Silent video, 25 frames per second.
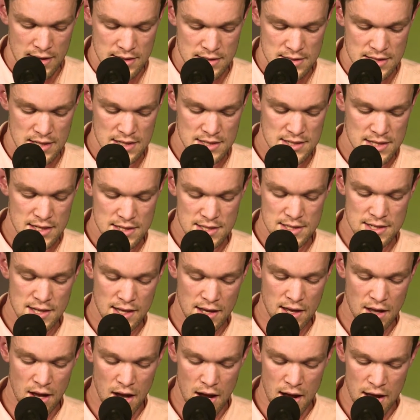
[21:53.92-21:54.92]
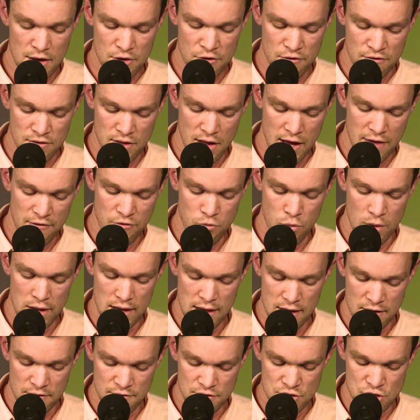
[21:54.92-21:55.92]
Since this is the kind of life
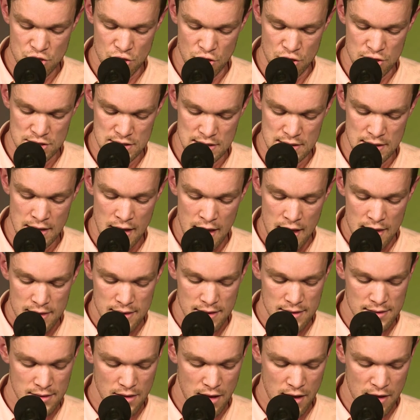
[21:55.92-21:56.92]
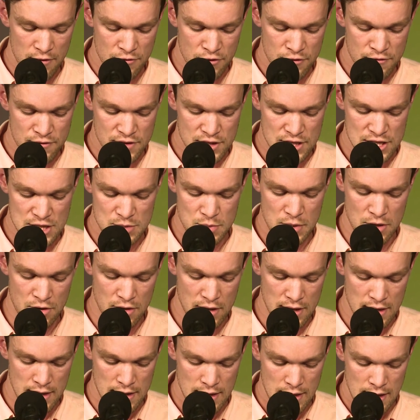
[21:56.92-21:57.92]
we have chosen, the life of the
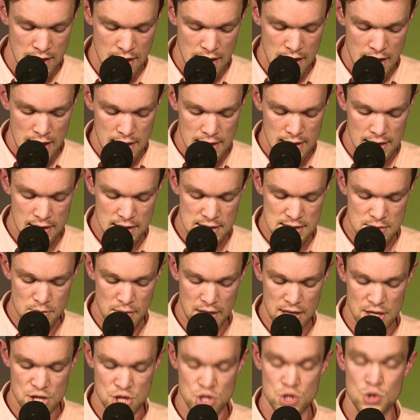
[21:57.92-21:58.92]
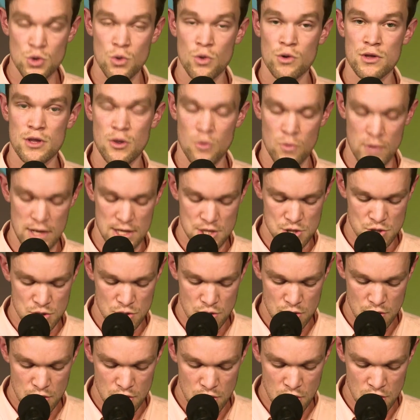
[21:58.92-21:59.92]
Spirit, let us make sure that we
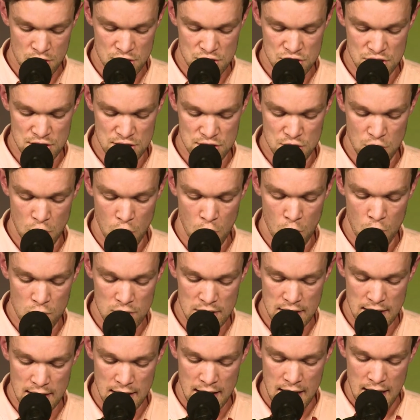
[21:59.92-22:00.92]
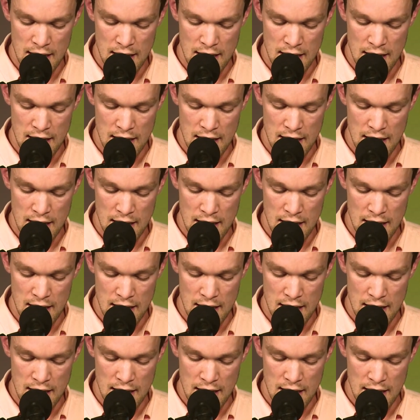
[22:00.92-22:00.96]
do not just hold it